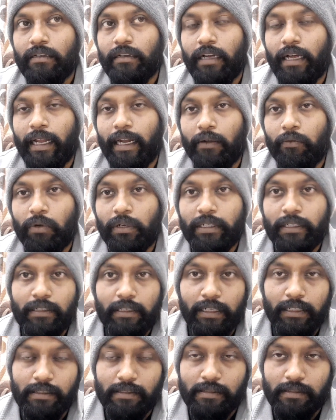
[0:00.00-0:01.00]
And what
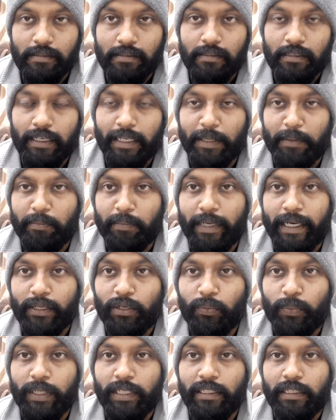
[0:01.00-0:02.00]
is in my
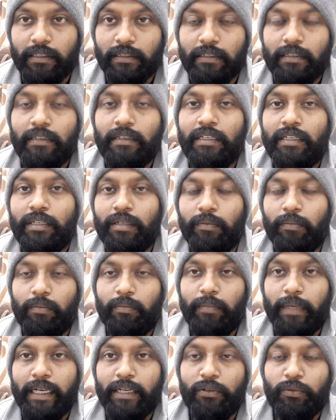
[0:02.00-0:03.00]
opinion
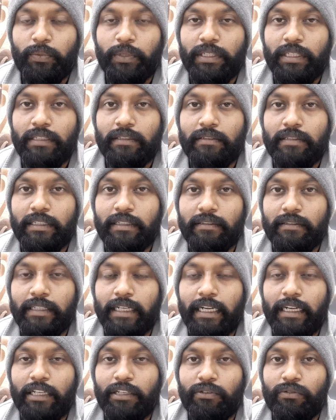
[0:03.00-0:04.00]
says
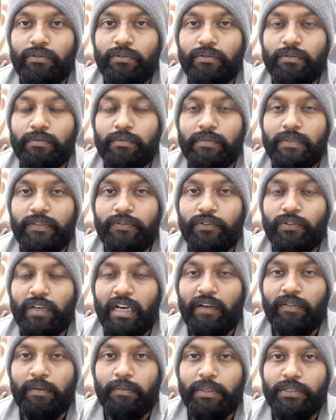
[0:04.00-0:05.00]
that if you
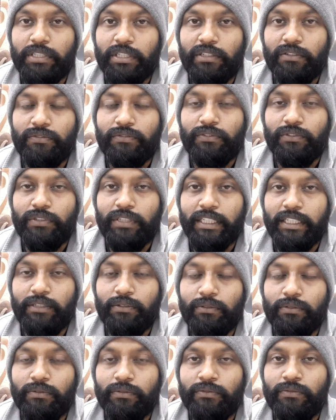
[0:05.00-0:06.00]
have a budget of 40
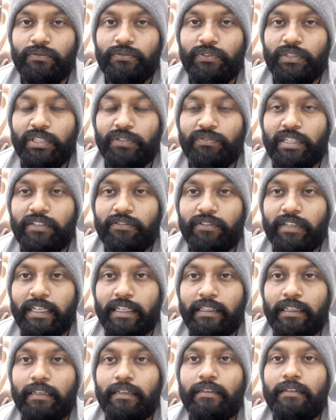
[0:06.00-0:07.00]
to
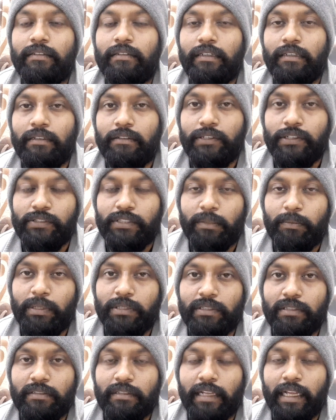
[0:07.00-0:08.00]
45k, then increase the
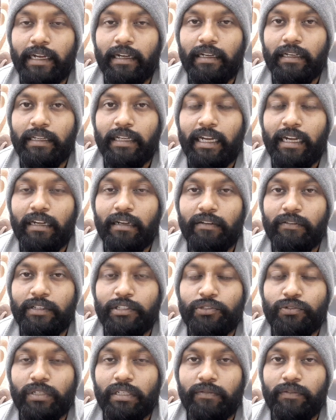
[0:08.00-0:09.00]
budget slightly, and
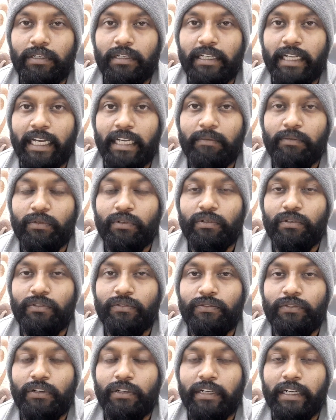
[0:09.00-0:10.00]
eventually with time go
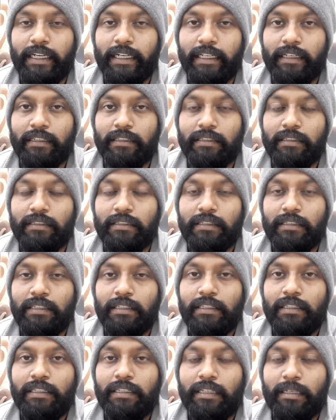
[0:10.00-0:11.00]
for getting a
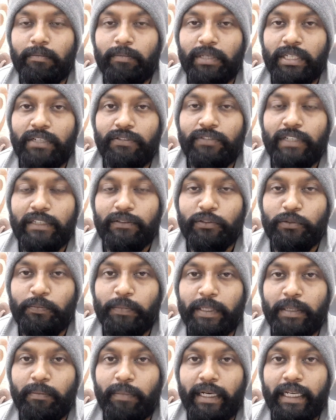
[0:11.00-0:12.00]
complete
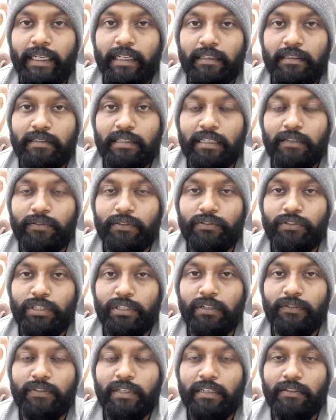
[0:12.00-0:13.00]
5-speed bike itself instead
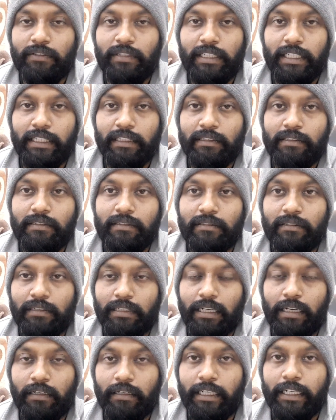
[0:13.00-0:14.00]
of converting
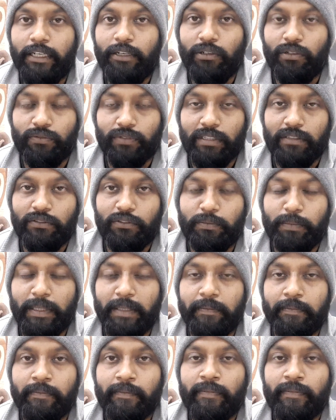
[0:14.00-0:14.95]
100 into 5-speed,